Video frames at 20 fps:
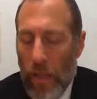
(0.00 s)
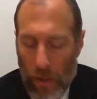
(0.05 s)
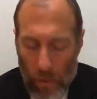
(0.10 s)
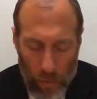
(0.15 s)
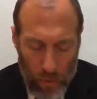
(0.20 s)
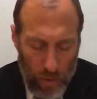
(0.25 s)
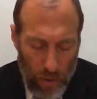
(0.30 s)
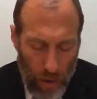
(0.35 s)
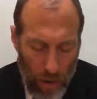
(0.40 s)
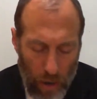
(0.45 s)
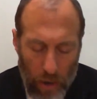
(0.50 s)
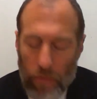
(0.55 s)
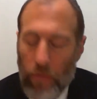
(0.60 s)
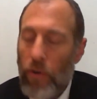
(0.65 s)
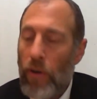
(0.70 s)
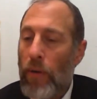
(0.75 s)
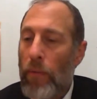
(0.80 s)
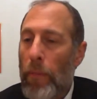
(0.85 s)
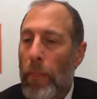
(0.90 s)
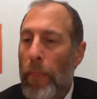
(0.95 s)

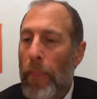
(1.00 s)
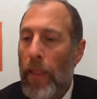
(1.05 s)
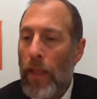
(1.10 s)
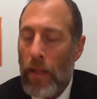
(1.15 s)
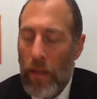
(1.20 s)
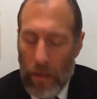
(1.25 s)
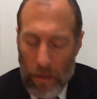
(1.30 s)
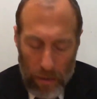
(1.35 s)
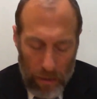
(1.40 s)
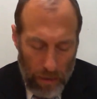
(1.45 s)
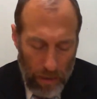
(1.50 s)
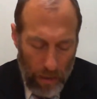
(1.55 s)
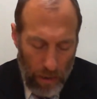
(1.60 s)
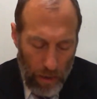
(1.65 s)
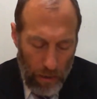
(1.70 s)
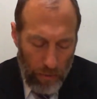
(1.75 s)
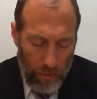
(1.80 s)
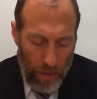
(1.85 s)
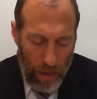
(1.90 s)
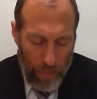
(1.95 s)
100
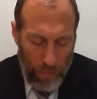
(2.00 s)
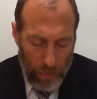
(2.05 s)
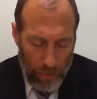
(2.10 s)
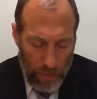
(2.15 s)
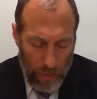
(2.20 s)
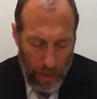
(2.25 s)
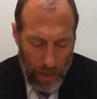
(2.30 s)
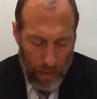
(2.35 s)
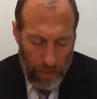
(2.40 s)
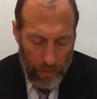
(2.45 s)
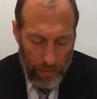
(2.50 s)
amos high.